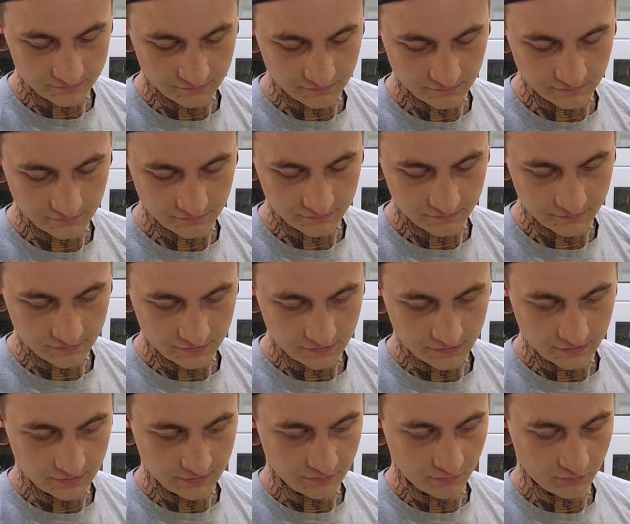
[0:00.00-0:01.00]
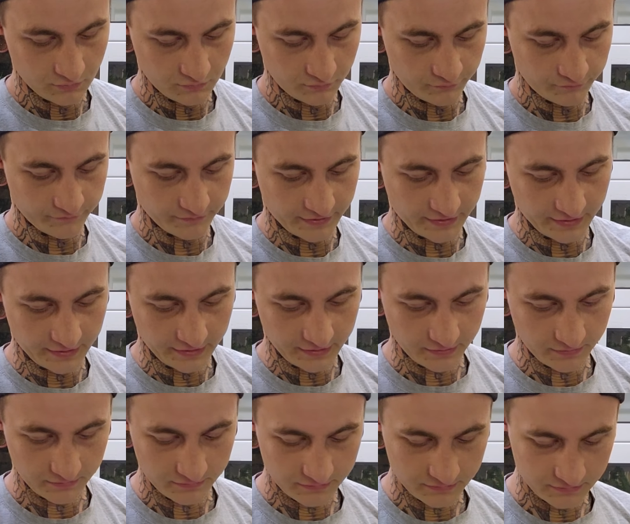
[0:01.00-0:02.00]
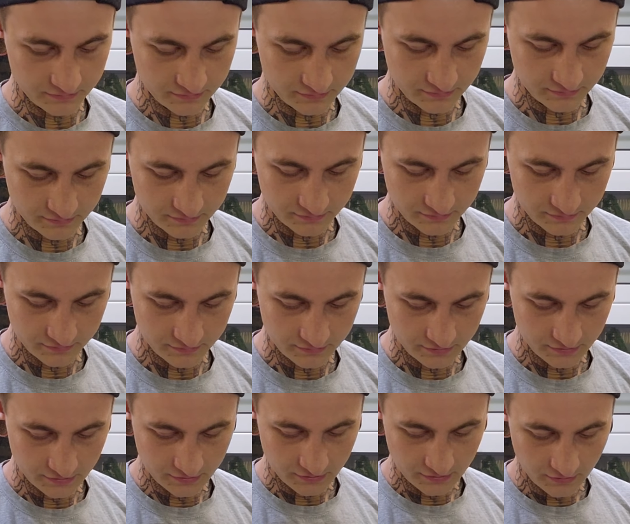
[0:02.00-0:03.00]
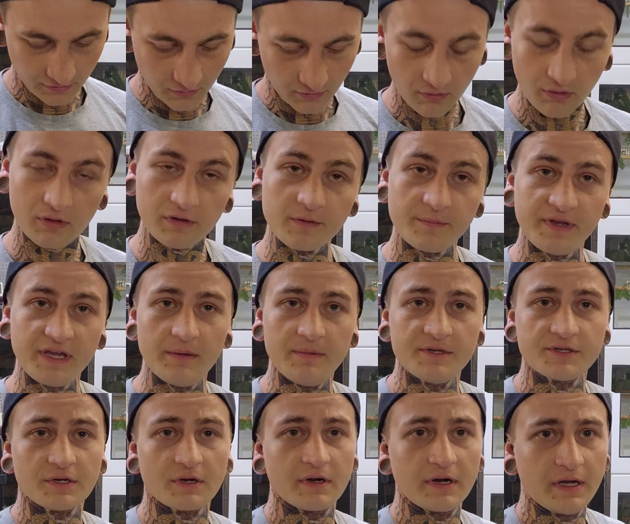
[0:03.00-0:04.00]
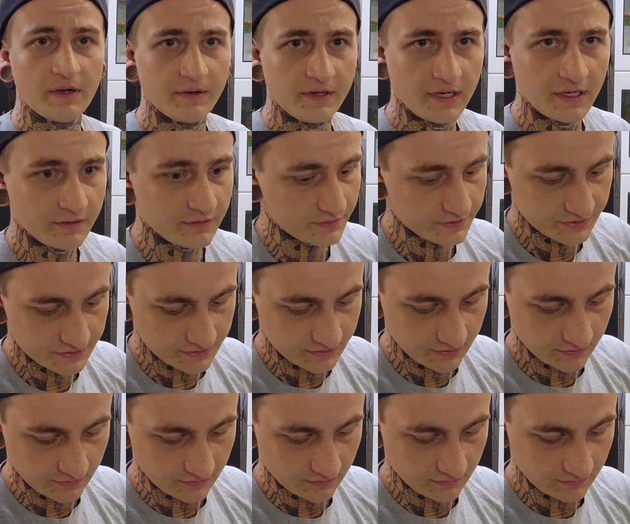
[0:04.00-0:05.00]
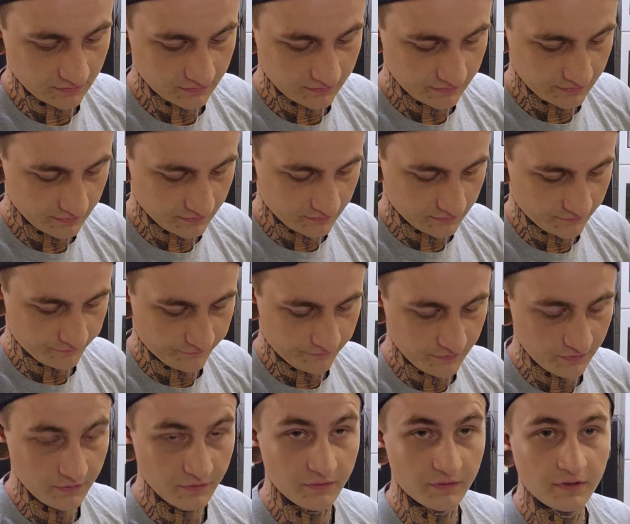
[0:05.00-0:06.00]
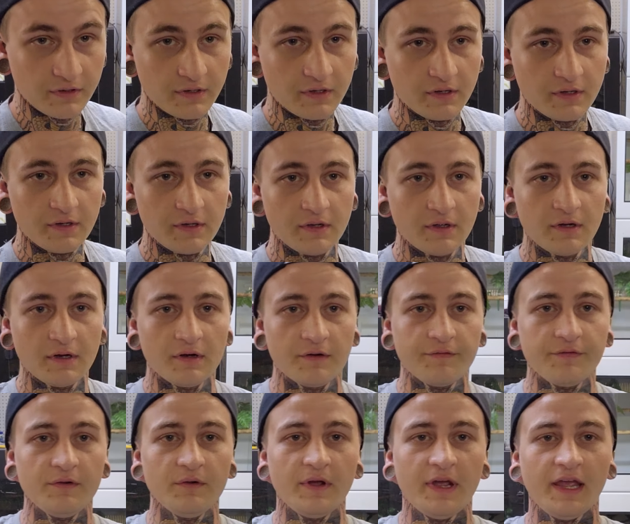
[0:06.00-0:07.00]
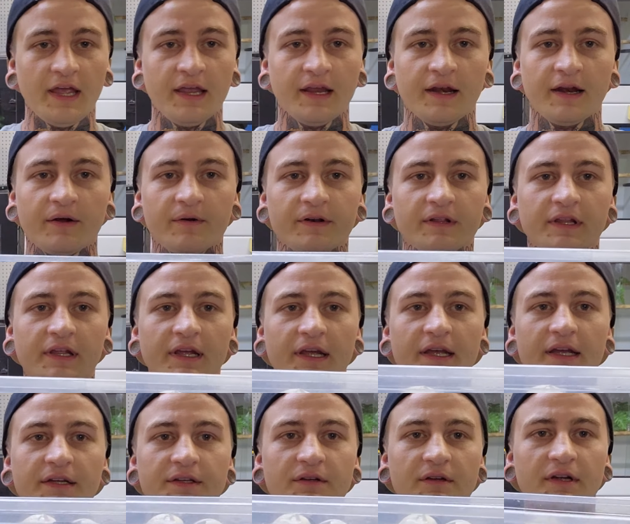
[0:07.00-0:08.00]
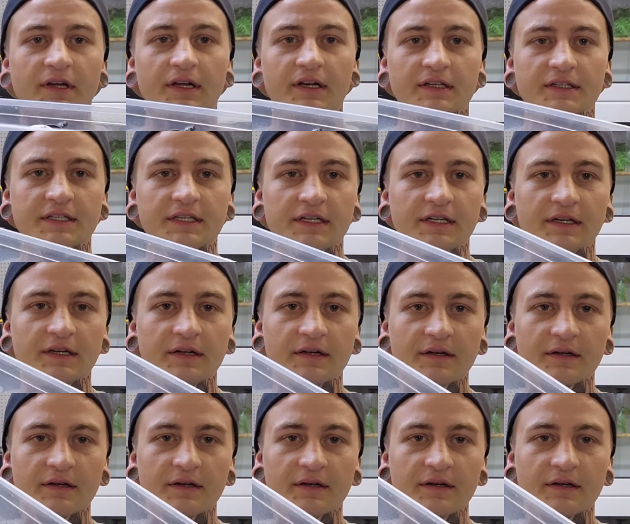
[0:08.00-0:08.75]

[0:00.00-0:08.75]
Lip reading: we'll find out. All the babies aren't out yet. There's still, you know, a few hanging out in the egg. You can kind of see.